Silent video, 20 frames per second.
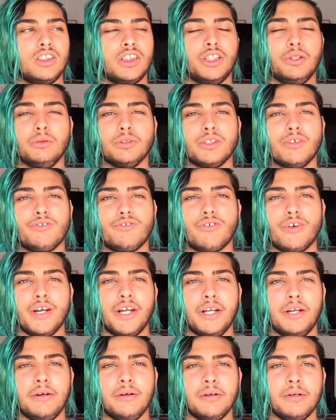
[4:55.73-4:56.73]
she was
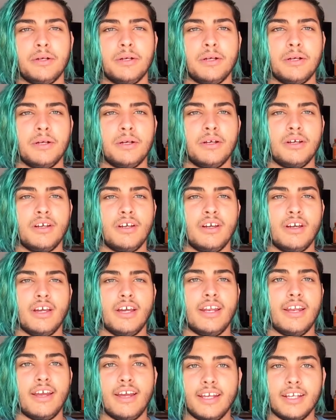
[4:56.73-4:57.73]
afraid
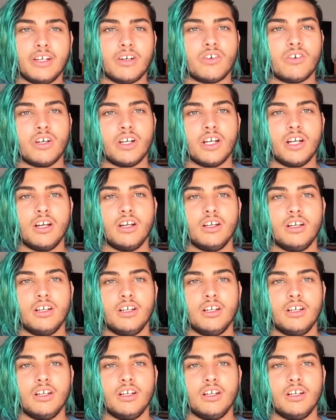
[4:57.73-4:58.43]
and angry.